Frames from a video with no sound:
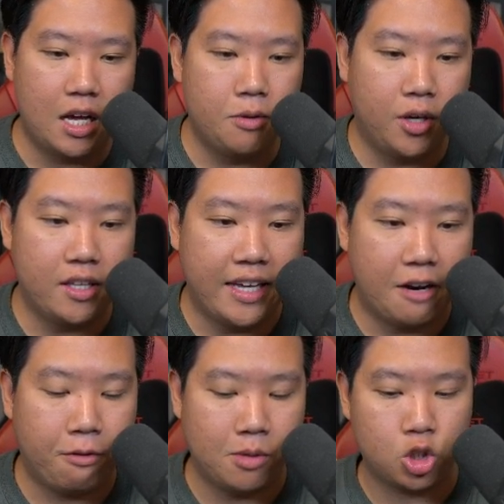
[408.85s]
You can get it
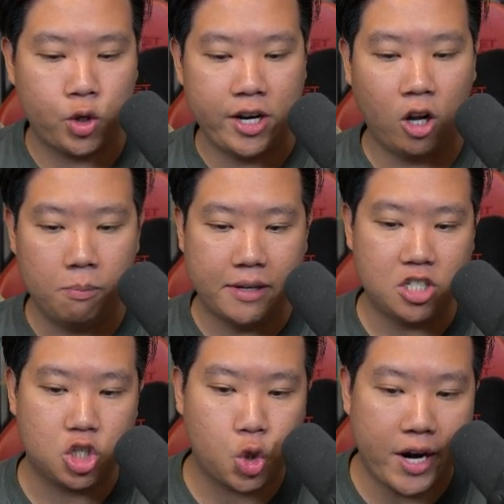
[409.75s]
from the trade hall by
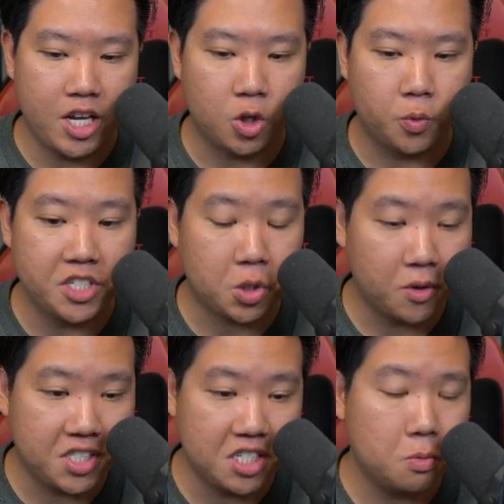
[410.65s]
just trading your
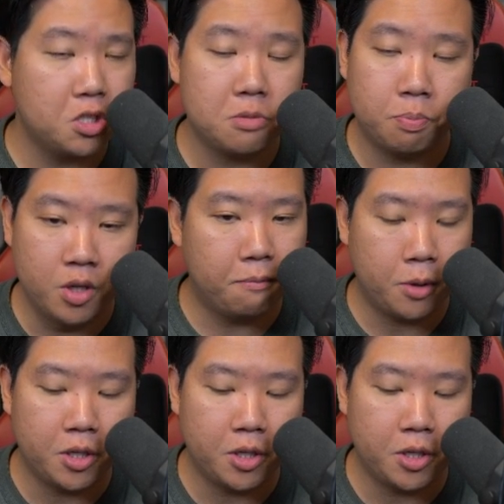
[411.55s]
resources, which is pretty